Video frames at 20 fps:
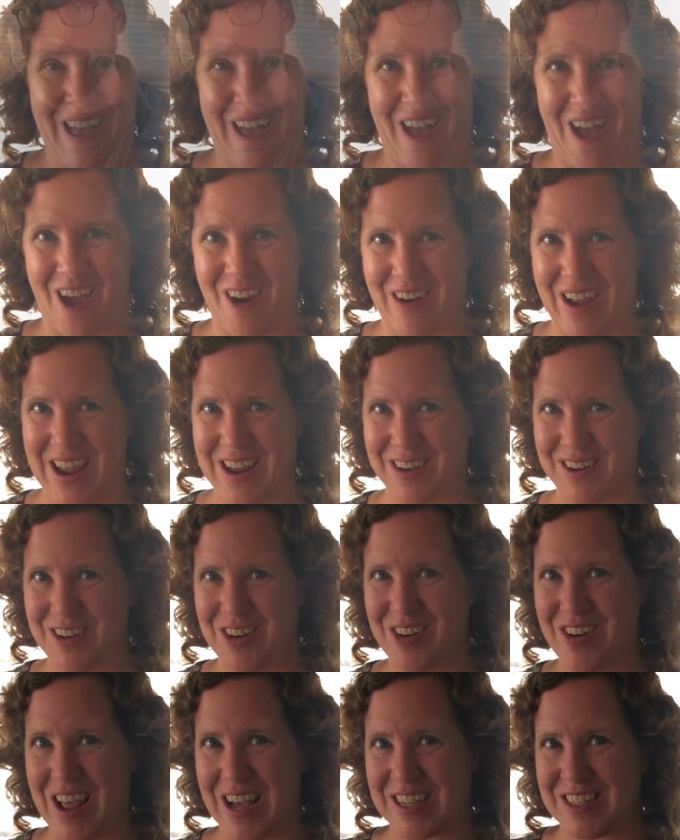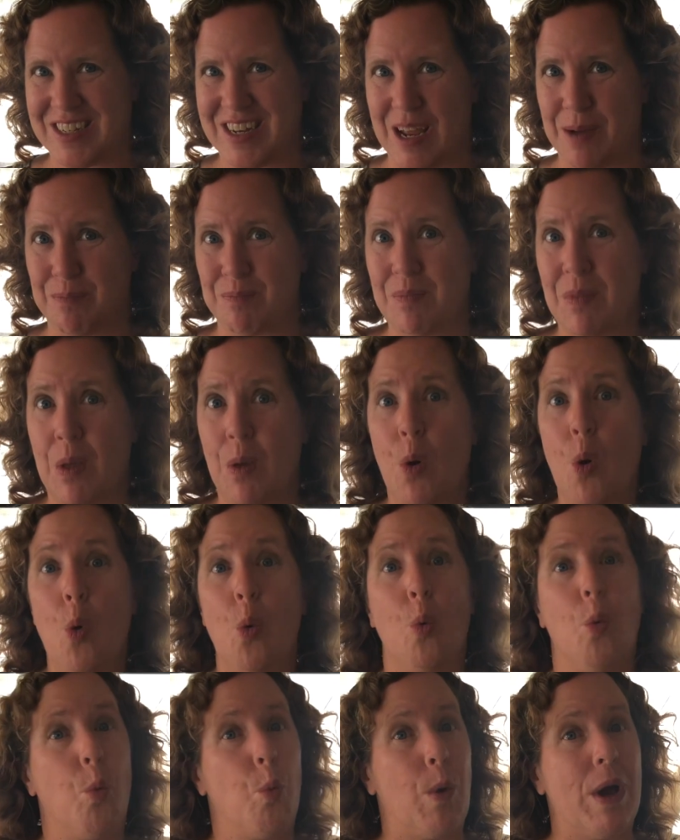All right, your next tip.
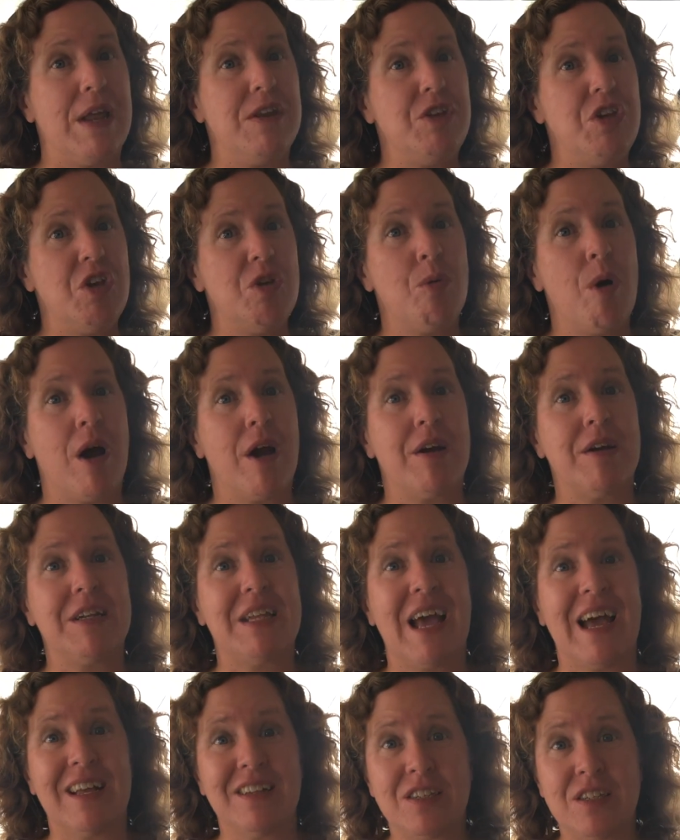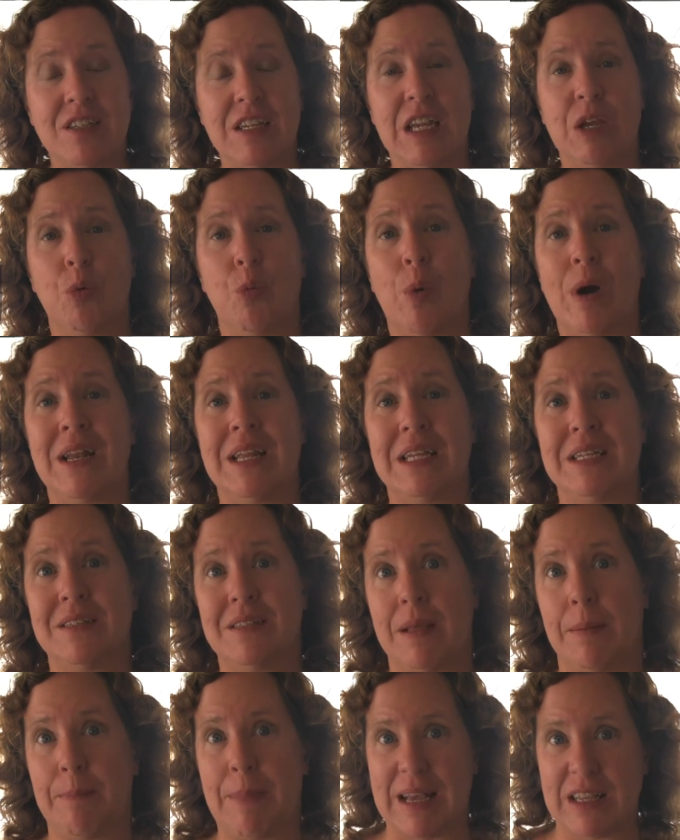When you are testing what
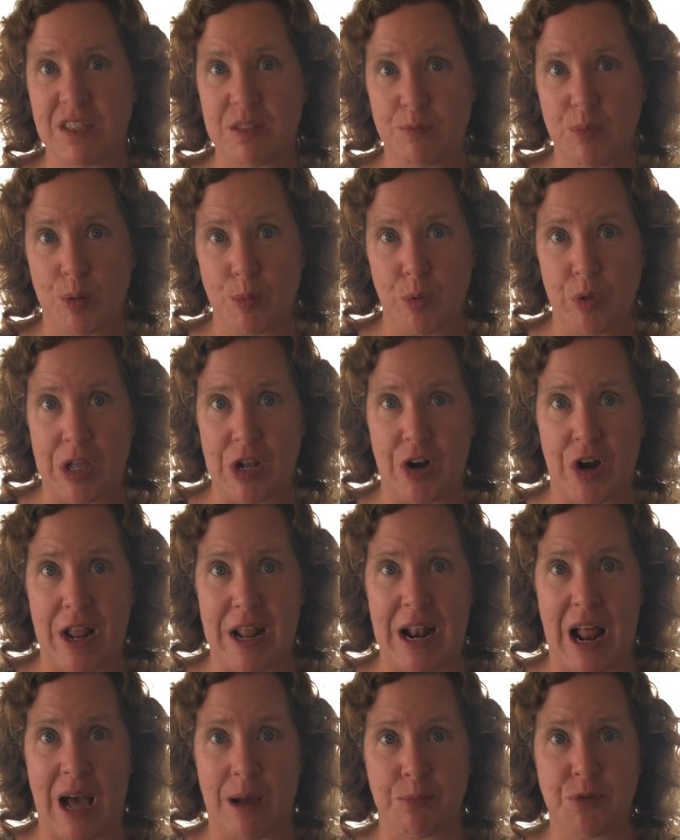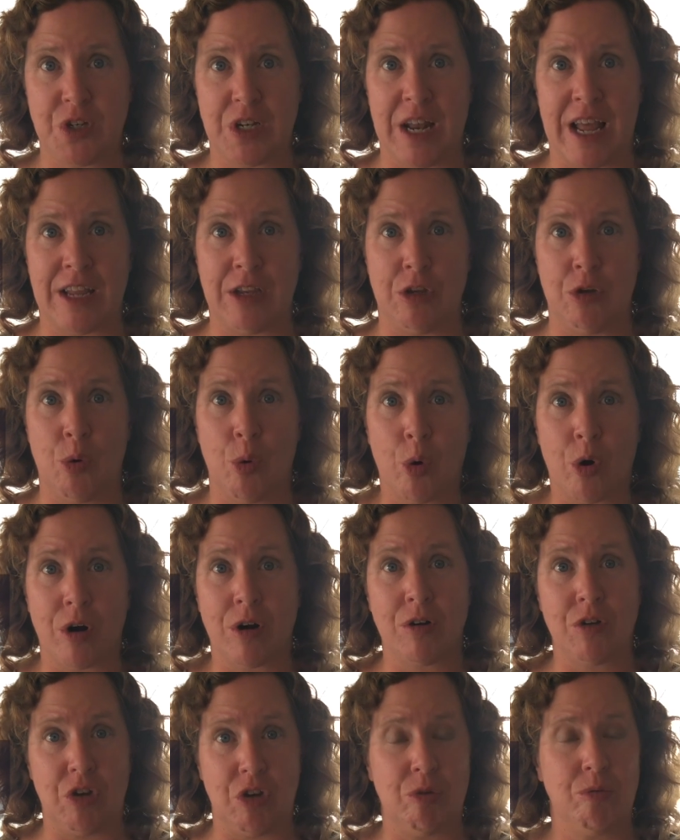is the best mobile internet option at
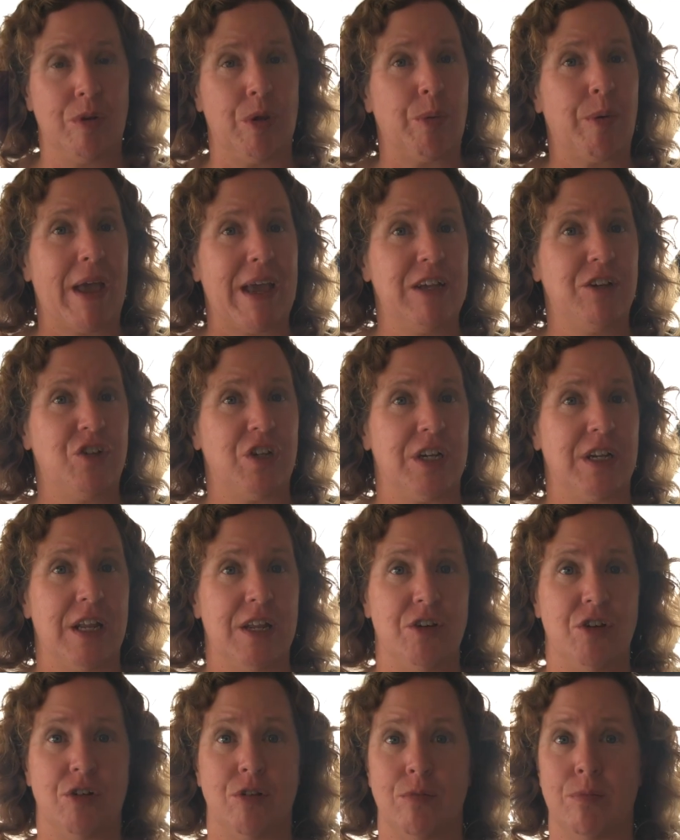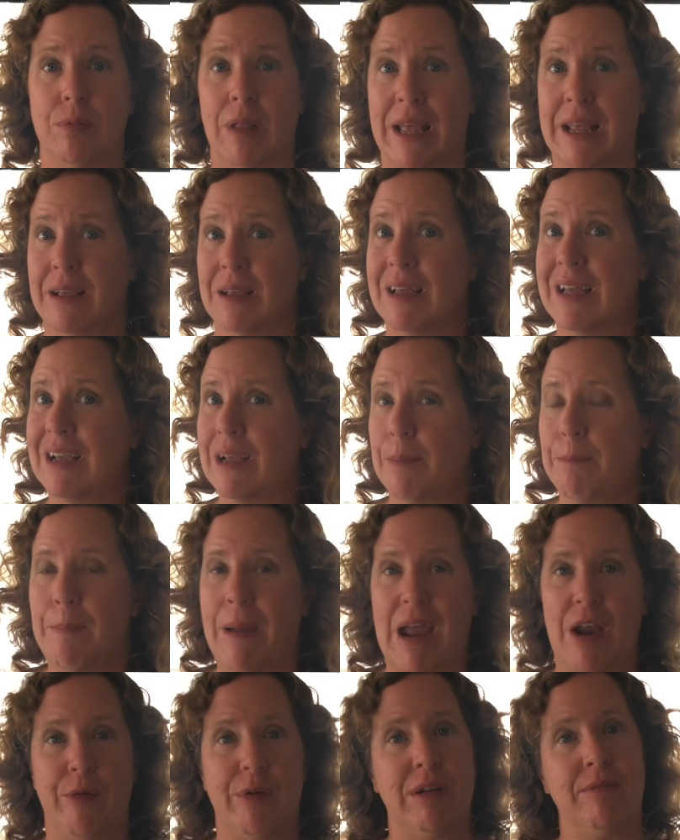your new location and you're like
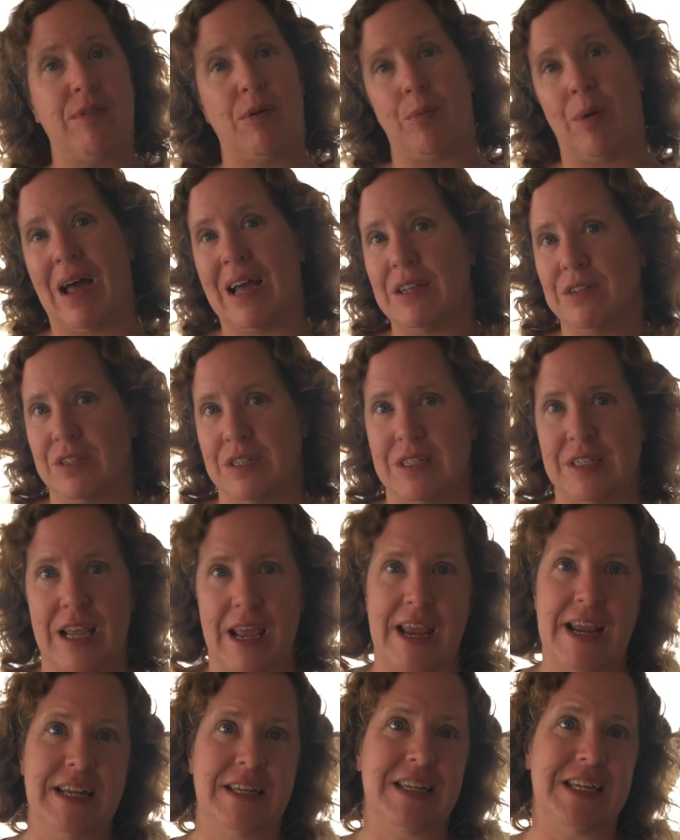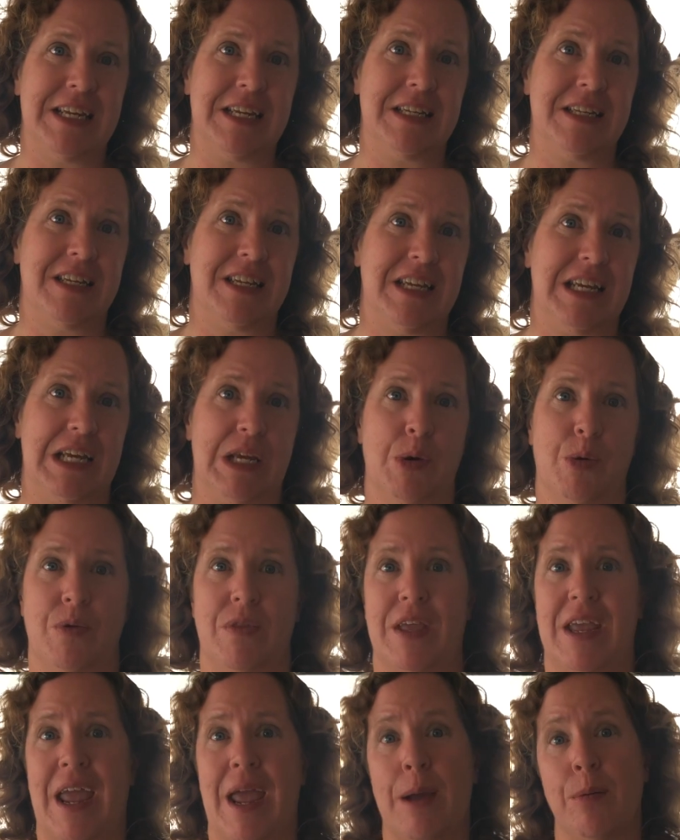comparing Verizon to AT&T or
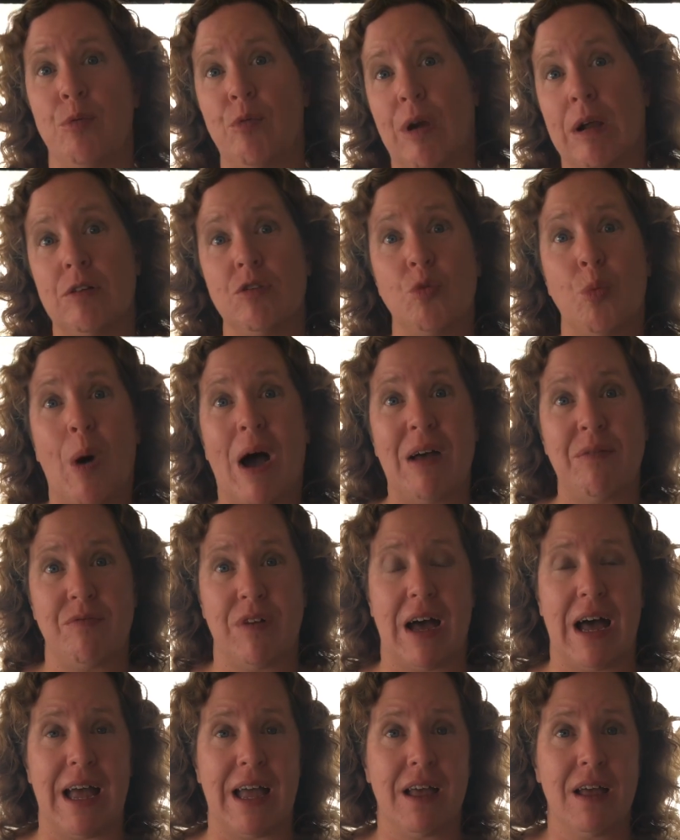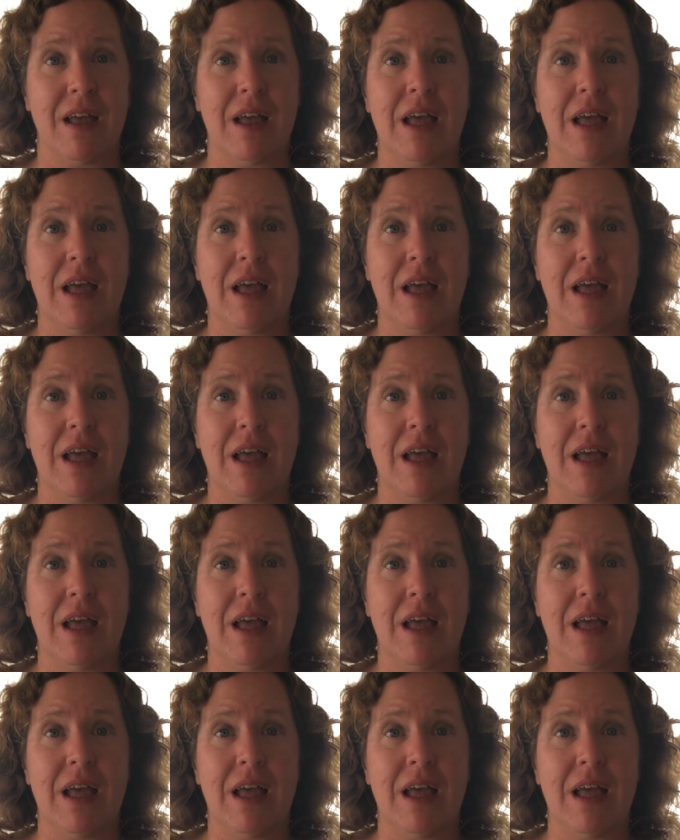the campground's Wi-Fi,